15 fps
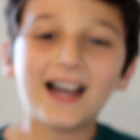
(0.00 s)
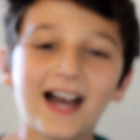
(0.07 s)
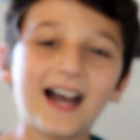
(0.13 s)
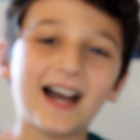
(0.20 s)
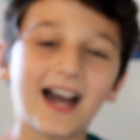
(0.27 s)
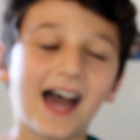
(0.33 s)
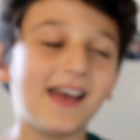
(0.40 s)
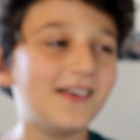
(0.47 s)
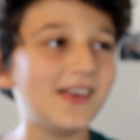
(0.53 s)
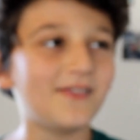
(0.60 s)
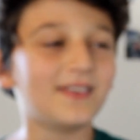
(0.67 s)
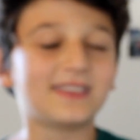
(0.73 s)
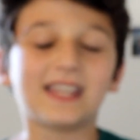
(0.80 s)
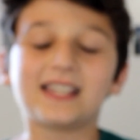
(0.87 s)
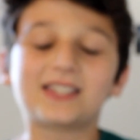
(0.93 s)
I didn't
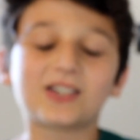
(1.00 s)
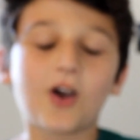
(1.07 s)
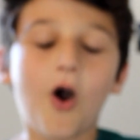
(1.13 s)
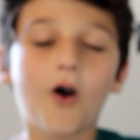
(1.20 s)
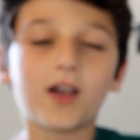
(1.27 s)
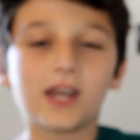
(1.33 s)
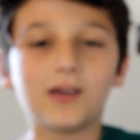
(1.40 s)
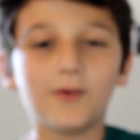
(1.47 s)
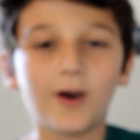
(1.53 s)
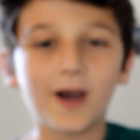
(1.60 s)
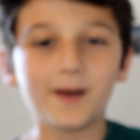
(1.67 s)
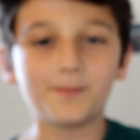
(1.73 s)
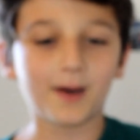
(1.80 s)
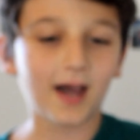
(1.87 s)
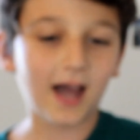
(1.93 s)
even think to call
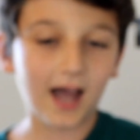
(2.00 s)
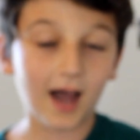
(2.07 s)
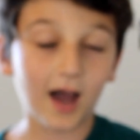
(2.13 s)
anyone, but